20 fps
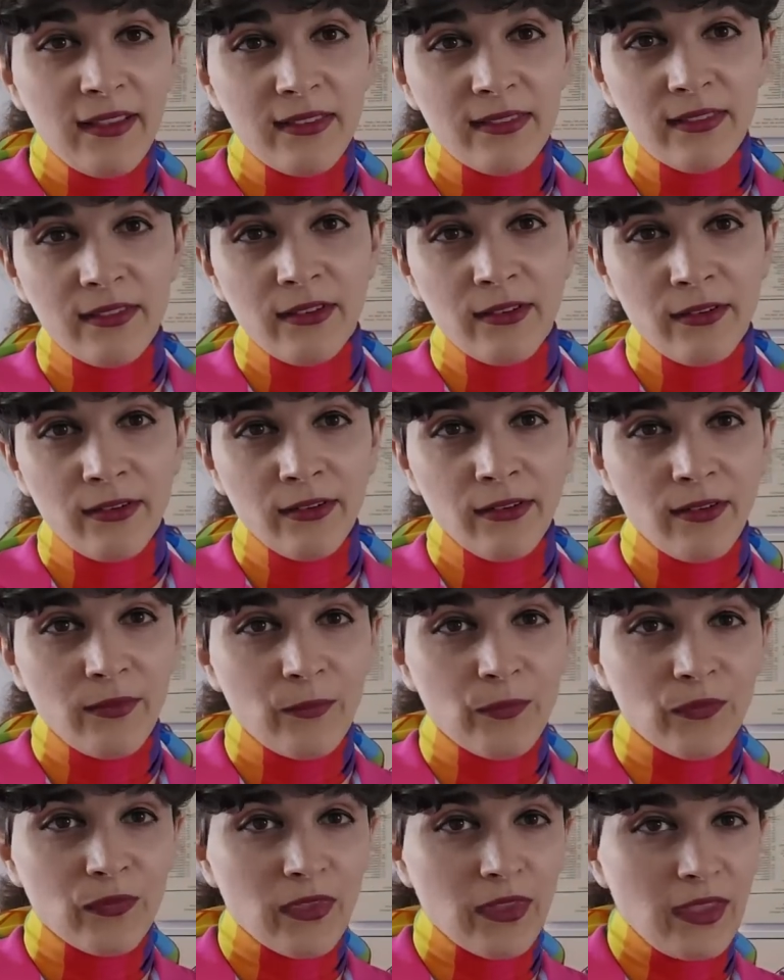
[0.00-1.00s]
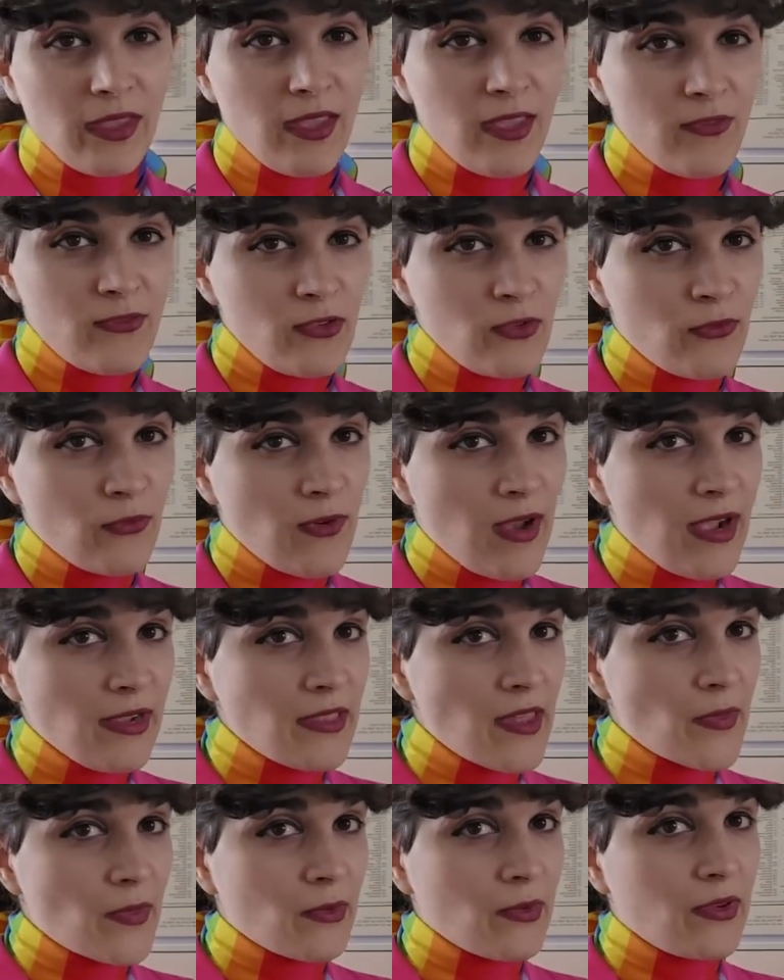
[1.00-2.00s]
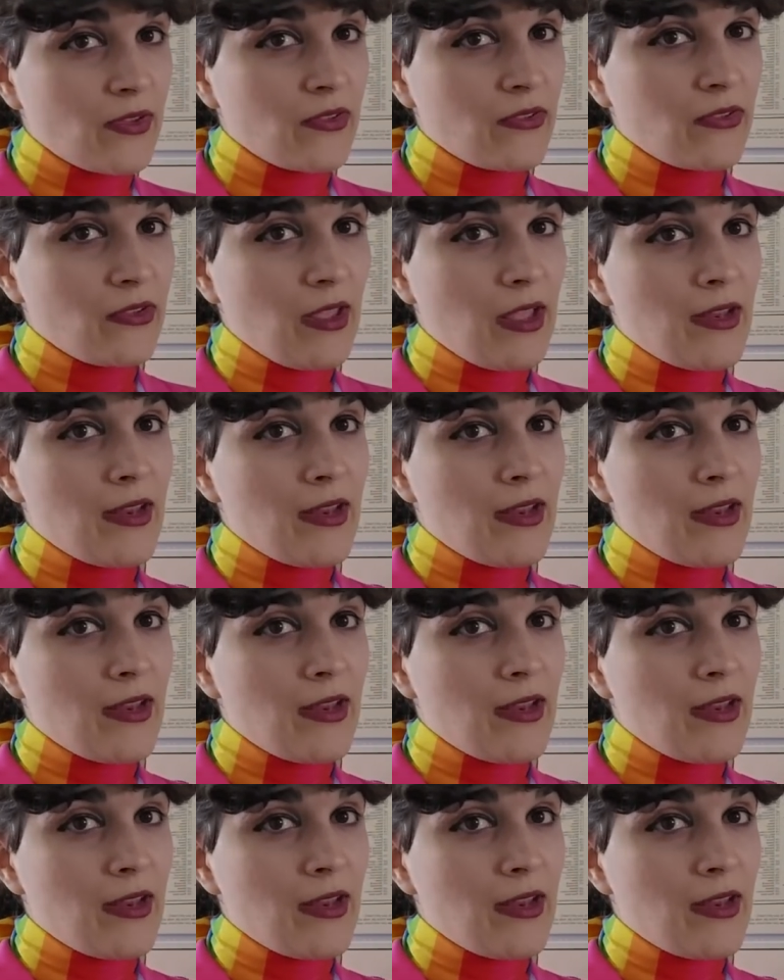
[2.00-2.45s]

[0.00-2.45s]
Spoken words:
So if you find that there is